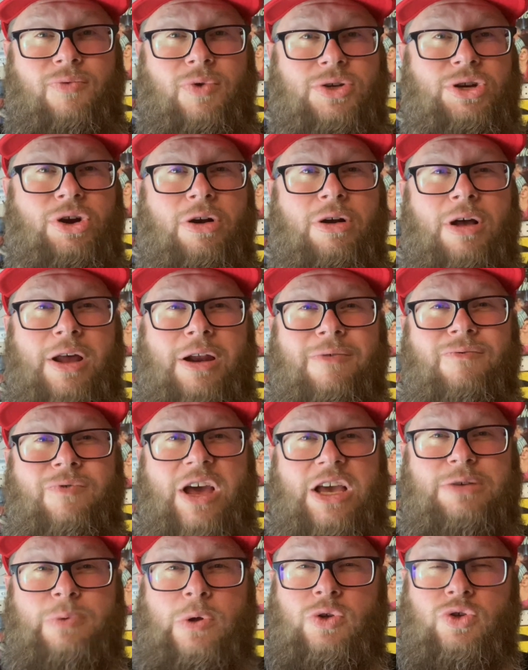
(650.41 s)
return on
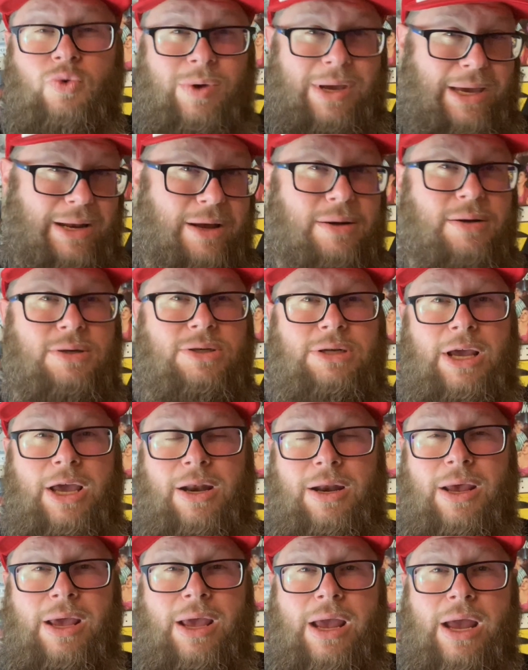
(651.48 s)
investment so we can understand.